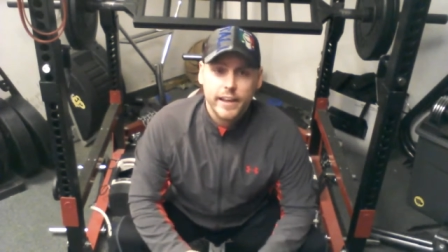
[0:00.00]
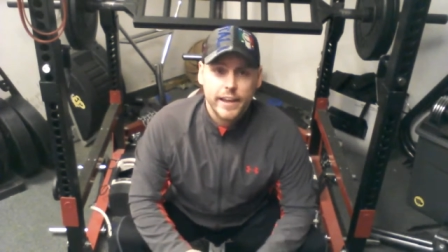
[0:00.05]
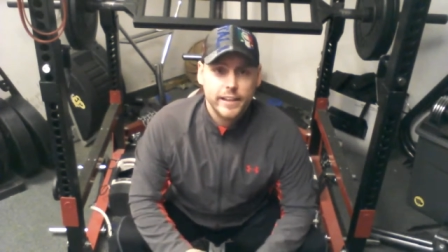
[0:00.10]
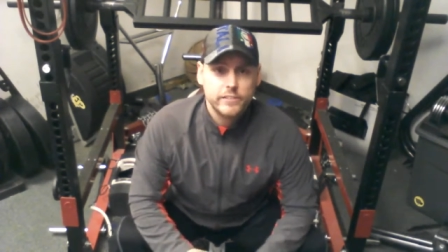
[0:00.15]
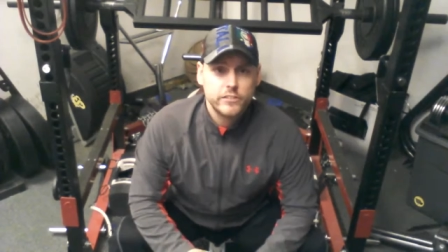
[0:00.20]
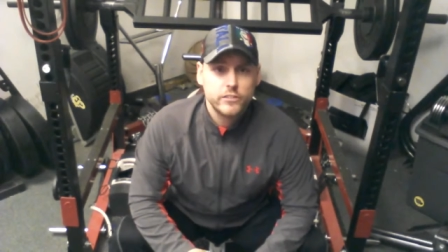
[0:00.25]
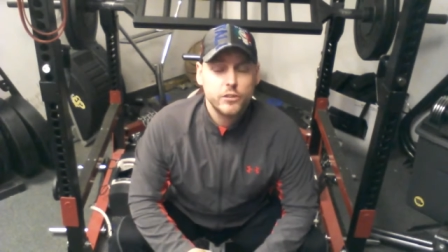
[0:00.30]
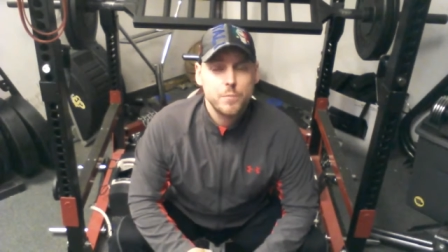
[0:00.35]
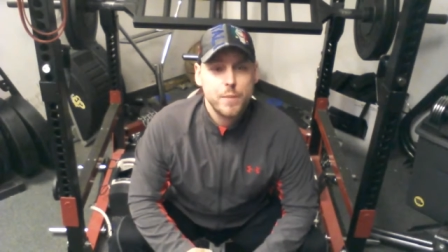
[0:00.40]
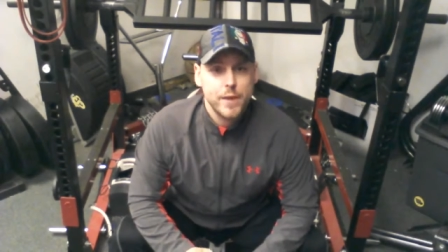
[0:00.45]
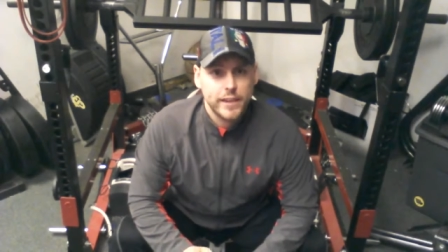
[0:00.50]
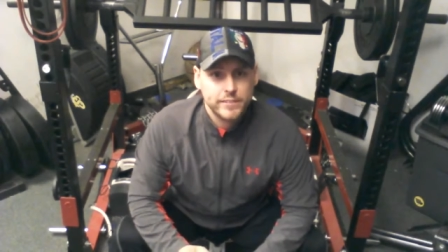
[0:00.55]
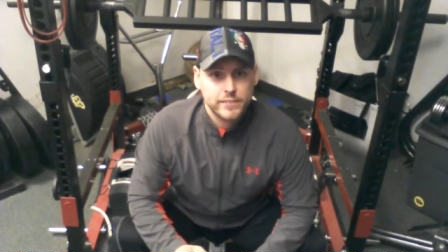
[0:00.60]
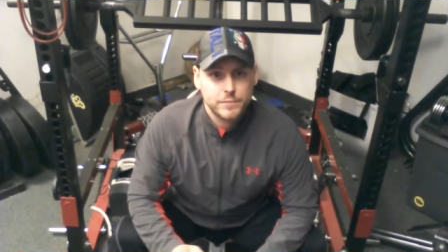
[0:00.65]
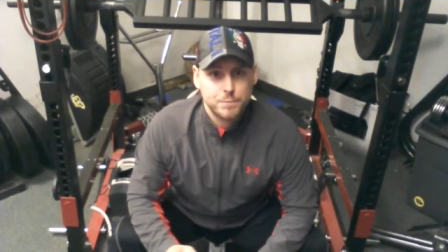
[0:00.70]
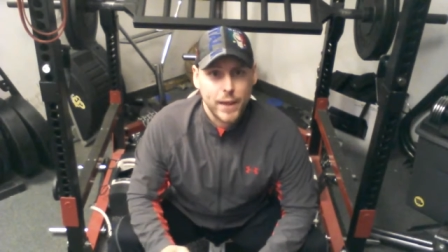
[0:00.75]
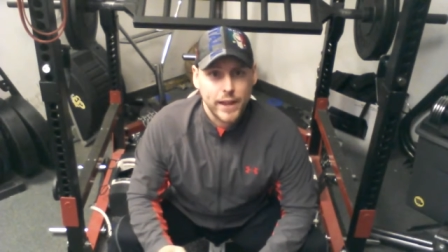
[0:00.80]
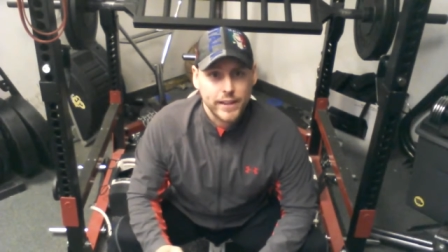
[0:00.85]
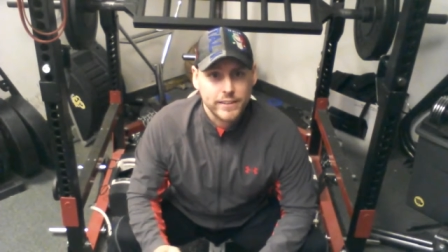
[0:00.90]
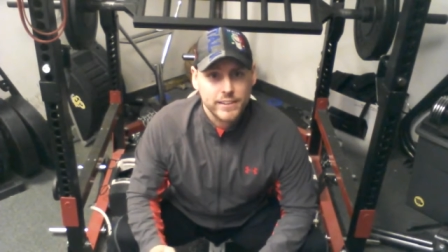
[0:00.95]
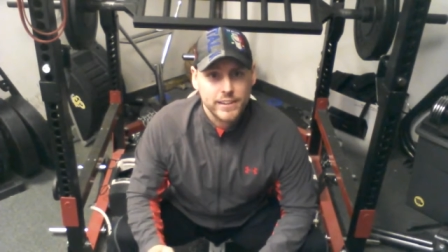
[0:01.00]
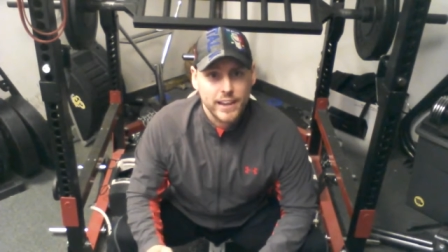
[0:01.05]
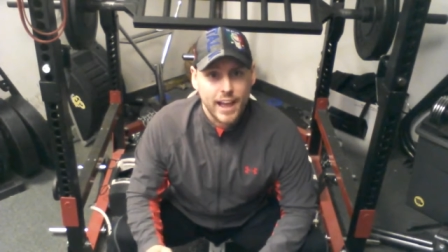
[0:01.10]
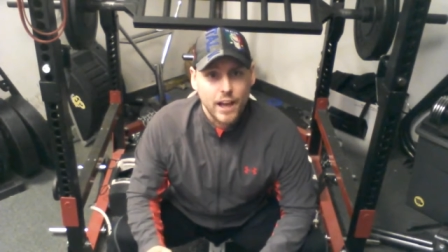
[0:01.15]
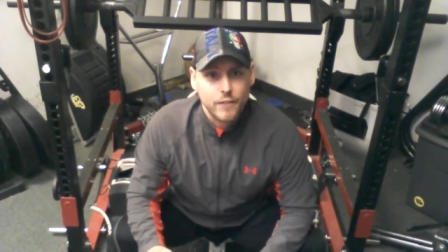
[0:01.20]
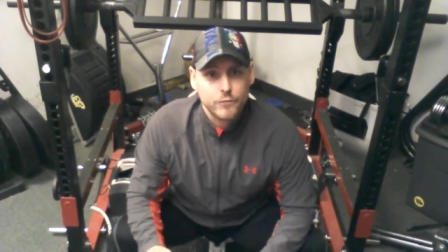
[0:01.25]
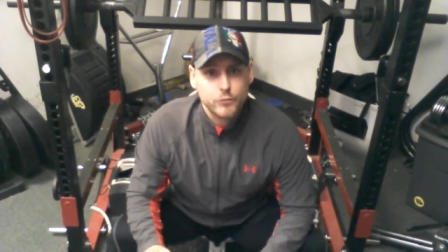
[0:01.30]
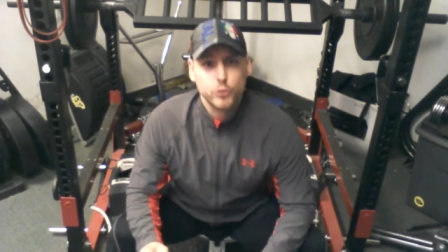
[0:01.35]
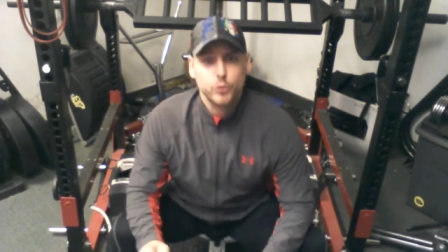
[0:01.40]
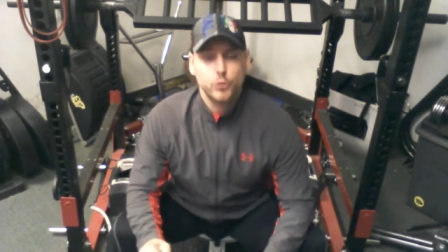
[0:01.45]
it's to be expected
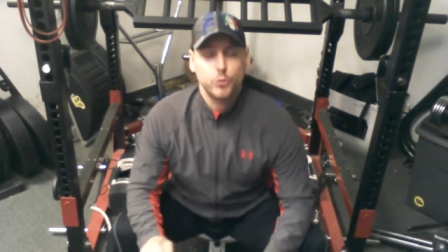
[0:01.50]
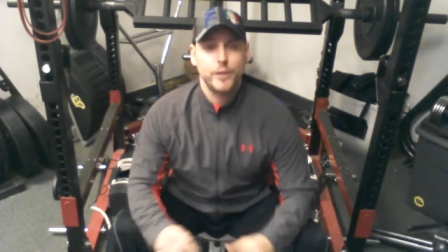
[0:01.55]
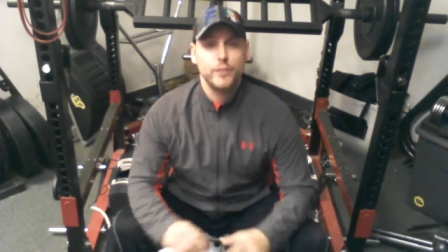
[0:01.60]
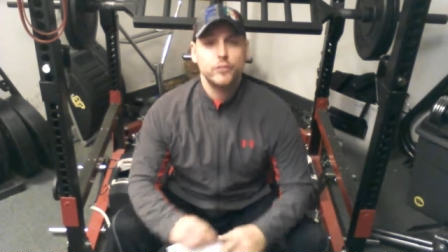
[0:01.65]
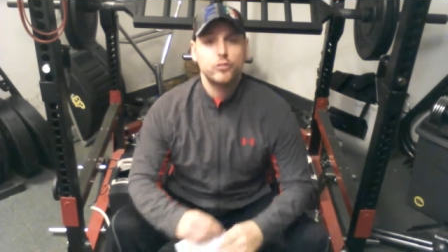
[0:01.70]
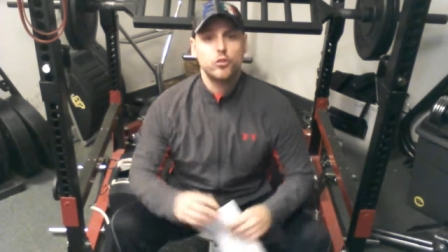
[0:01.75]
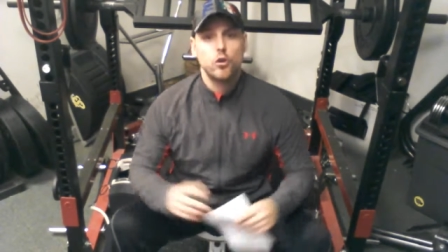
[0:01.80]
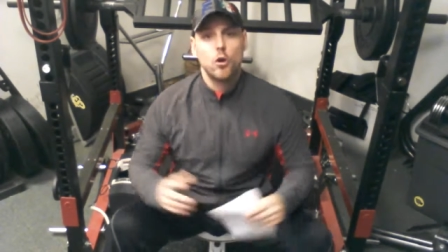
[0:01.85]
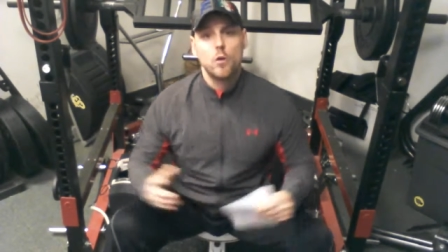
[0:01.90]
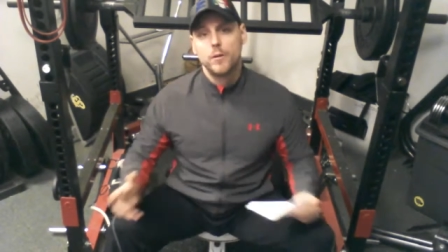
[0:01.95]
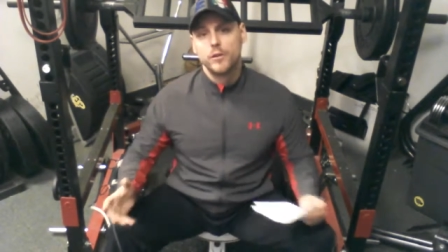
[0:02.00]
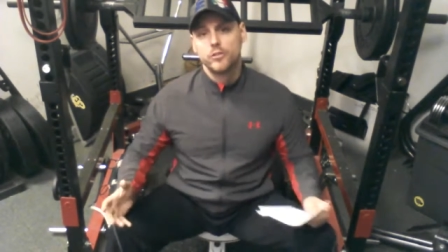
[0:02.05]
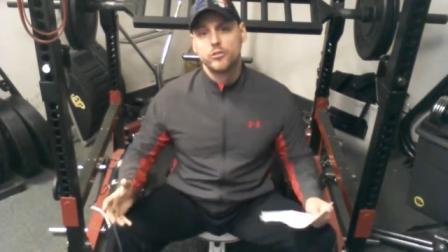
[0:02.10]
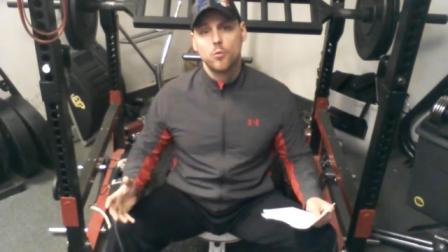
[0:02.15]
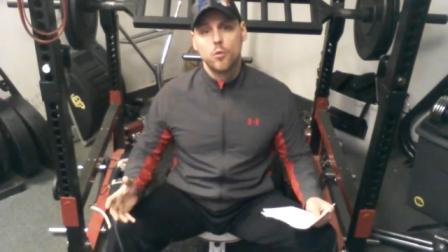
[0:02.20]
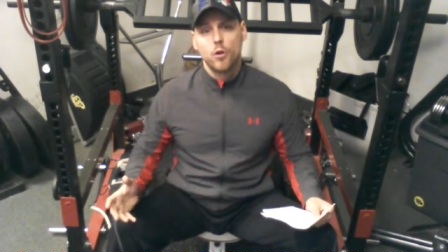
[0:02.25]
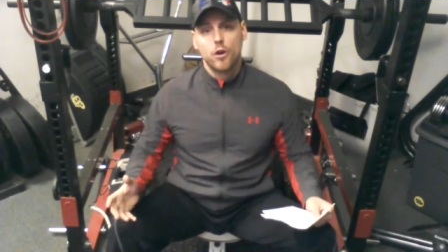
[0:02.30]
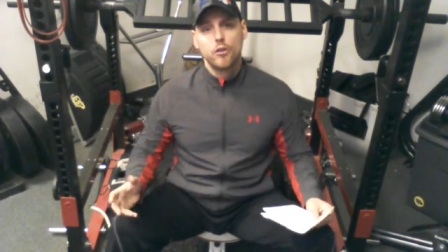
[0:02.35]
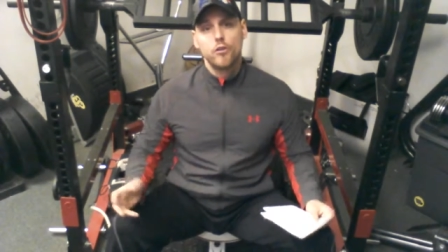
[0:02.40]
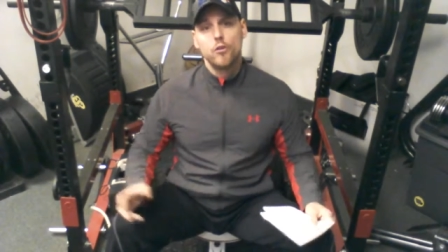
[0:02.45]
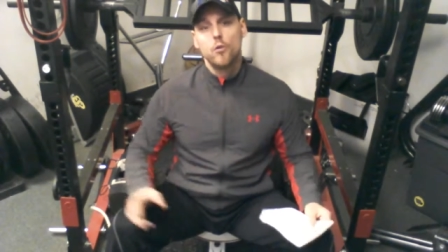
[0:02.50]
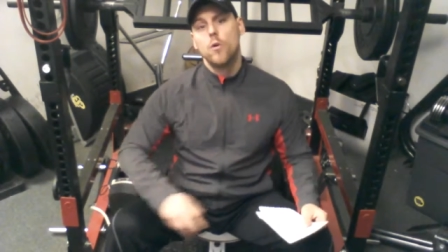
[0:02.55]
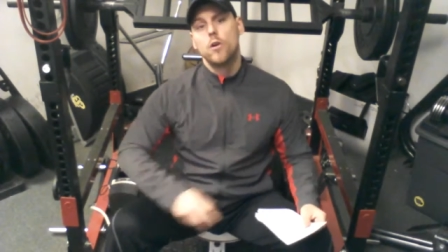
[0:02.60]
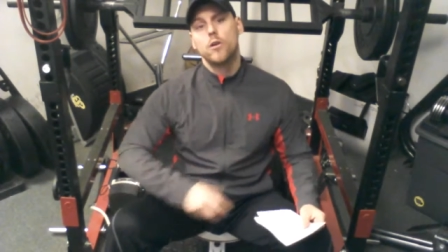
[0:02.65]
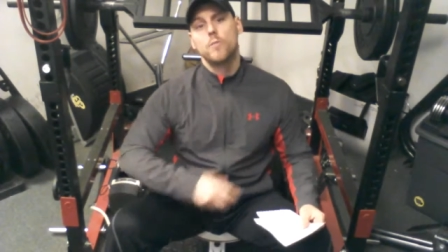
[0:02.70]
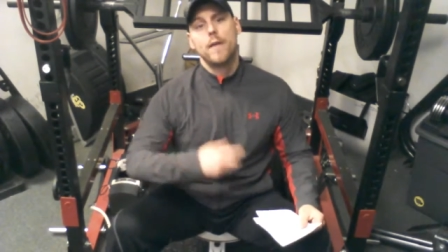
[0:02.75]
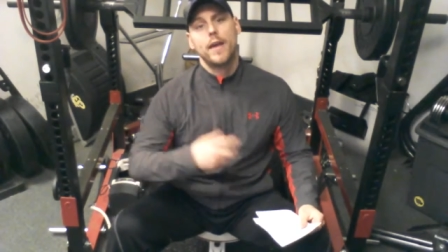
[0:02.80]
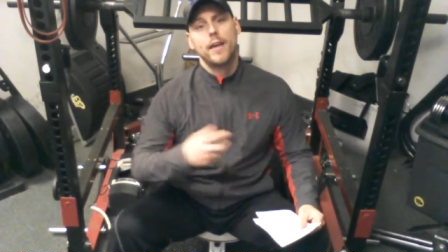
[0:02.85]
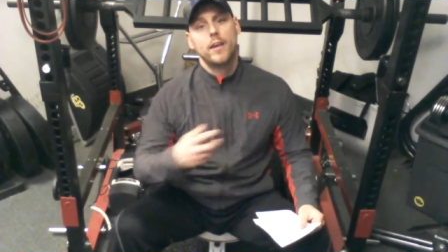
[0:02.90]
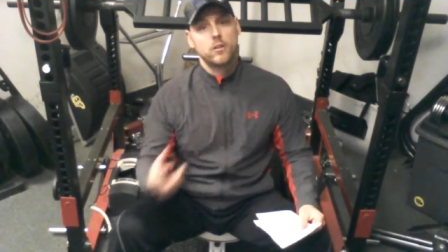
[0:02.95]
after doing so much work. You
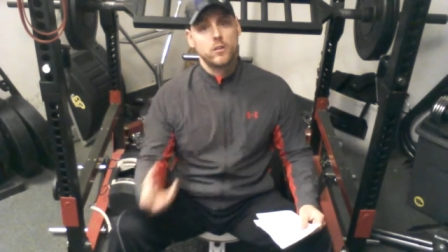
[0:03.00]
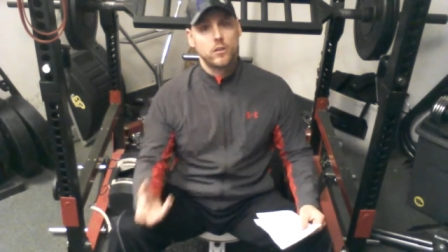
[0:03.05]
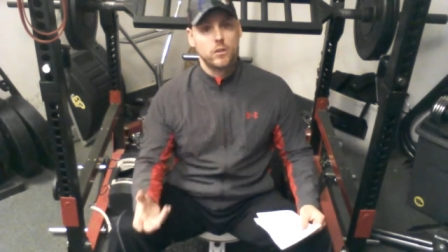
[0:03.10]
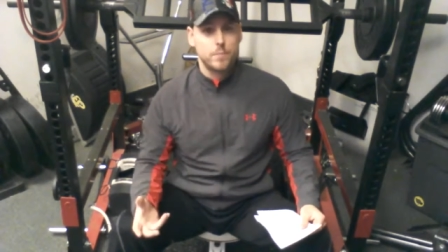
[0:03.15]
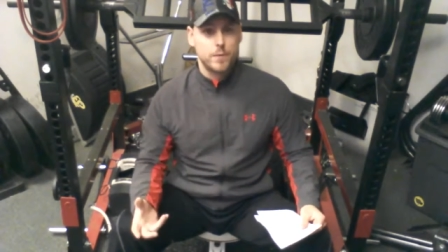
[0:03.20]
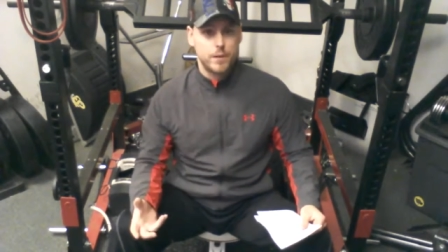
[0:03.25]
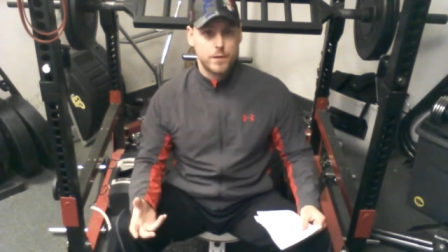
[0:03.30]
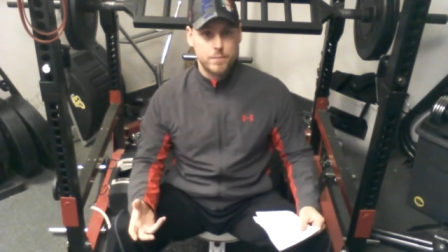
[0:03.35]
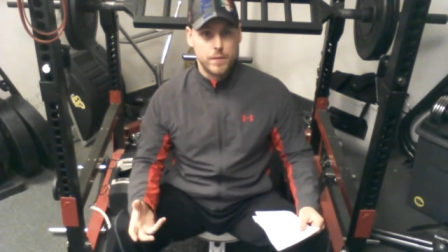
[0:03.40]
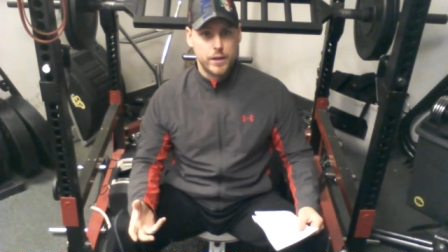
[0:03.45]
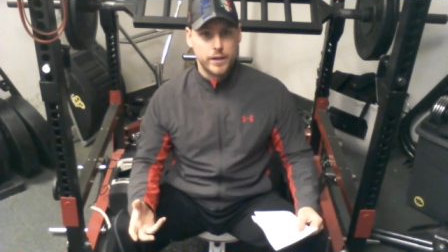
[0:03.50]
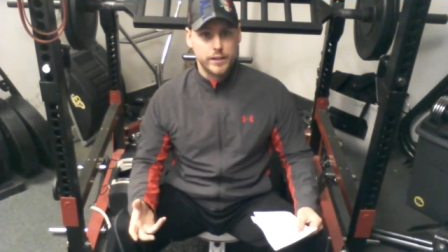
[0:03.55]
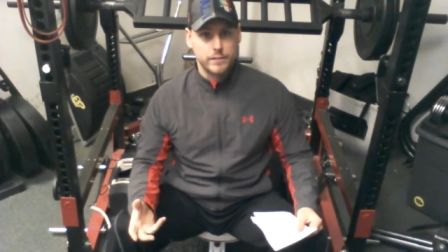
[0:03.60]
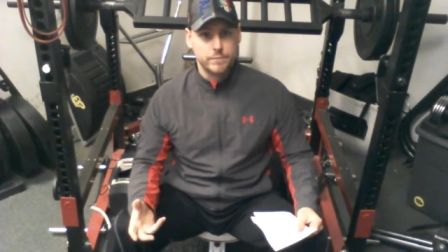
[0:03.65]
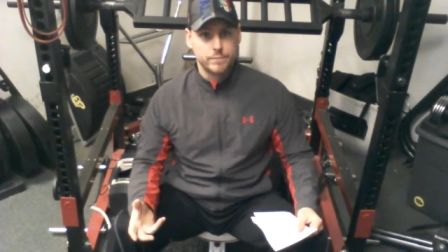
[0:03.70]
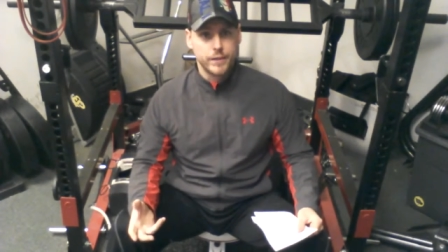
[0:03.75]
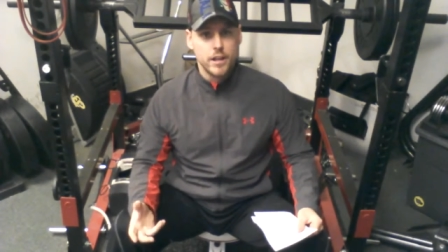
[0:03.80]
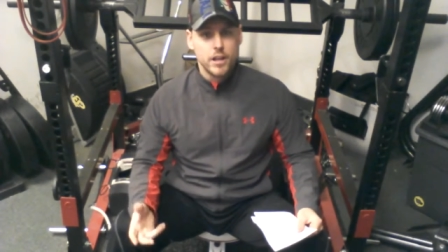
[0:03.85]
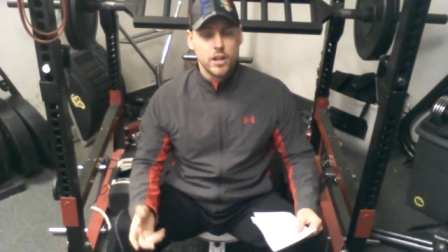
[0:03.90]
want to make a little bit of money.